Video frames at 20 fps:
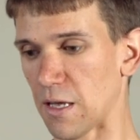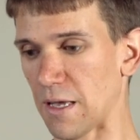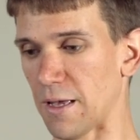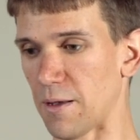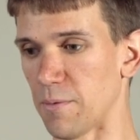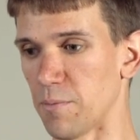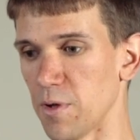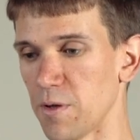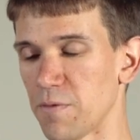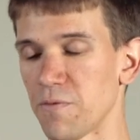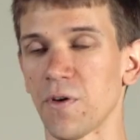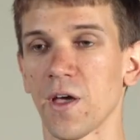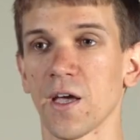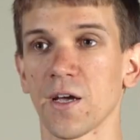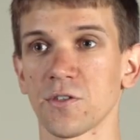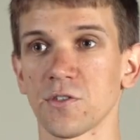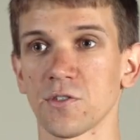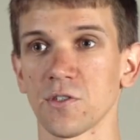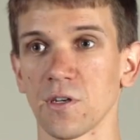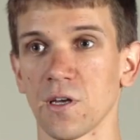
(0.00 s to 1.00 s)

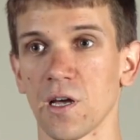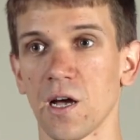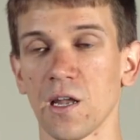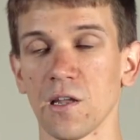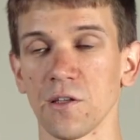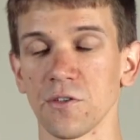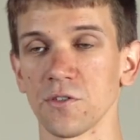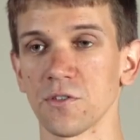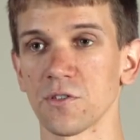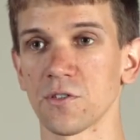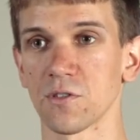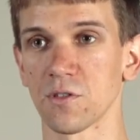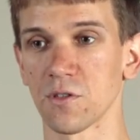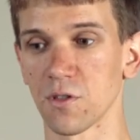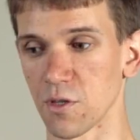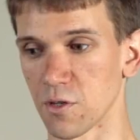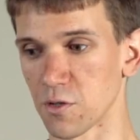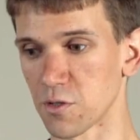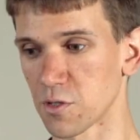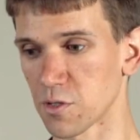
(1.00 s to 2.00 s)
effects and colours
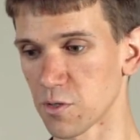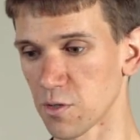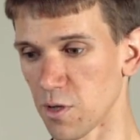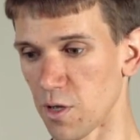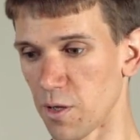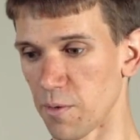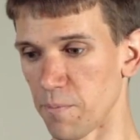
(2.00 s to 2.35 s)
that